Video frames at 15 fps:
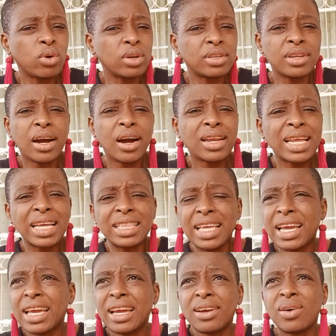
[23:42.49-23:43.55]
The other
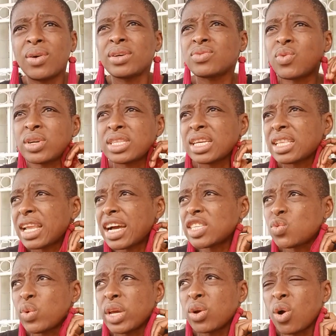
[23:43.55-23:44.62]
day, or was it
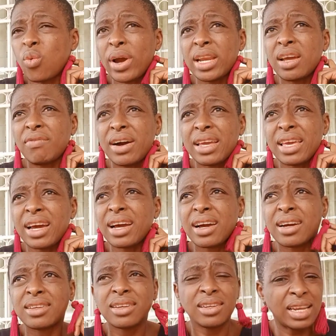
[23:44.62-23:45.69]
last week or whenever?
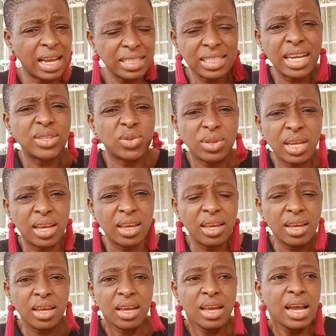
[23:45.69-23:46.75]
Yeah, last Saturday.
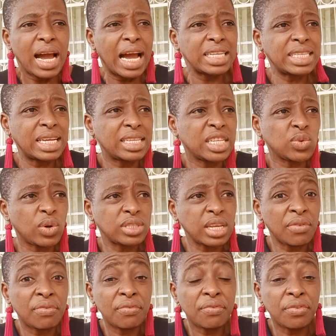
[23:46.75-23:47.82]
I said this was a
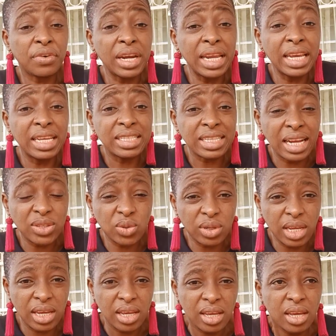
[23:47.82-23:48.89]
free
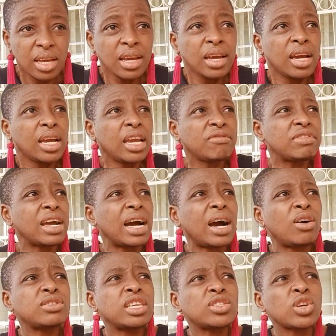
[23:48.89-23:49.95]
Saturday. If the
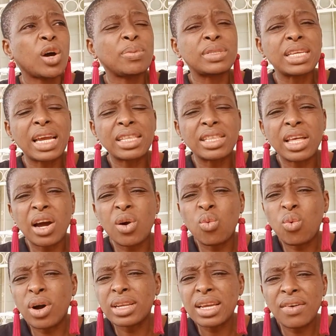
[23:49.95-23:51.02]
house is upside down,
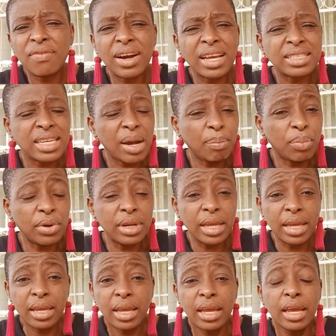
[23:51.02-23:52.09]
whatever is
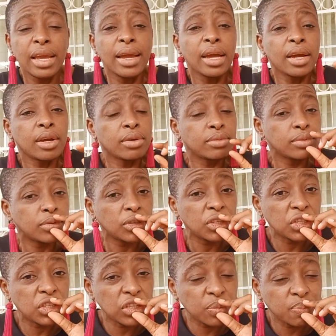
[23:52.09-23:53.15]
happening,
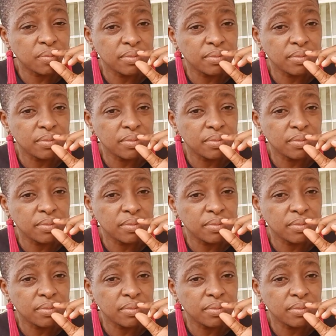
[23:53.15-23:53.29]
shh.